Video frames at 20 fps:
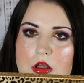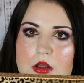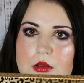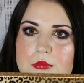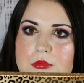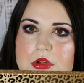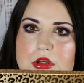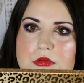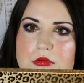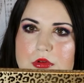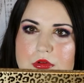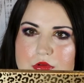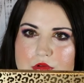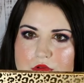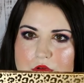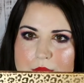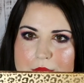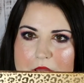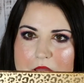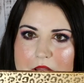new
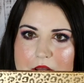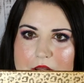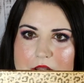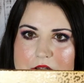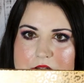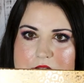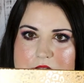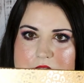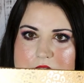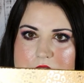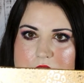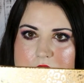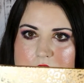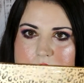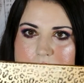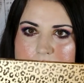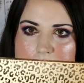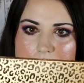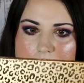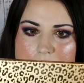neutral palettes,
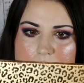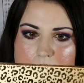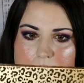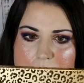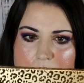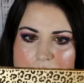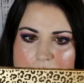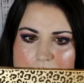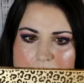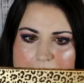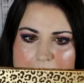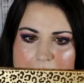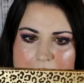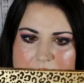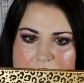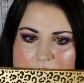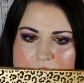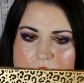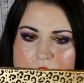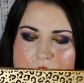or the
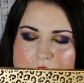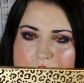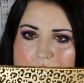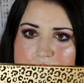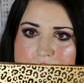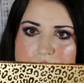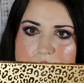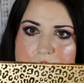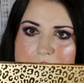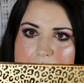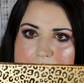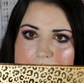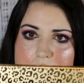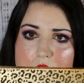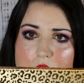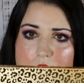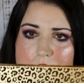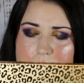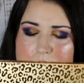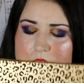palettes under the neutral line, are
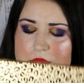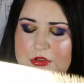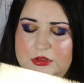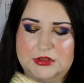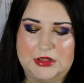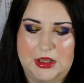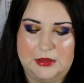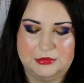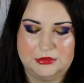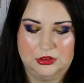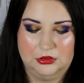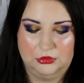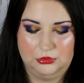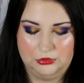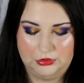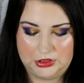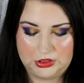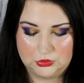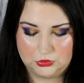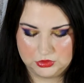just
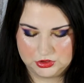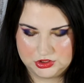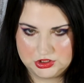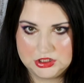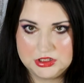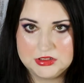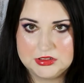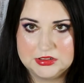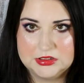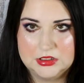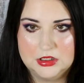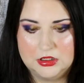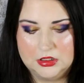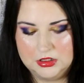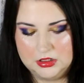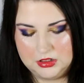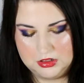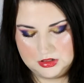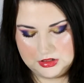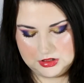absolutely gorgeous.
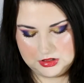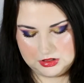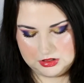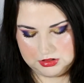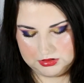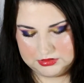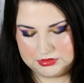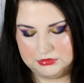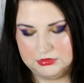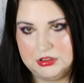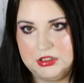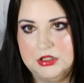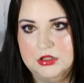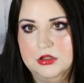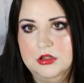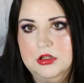So here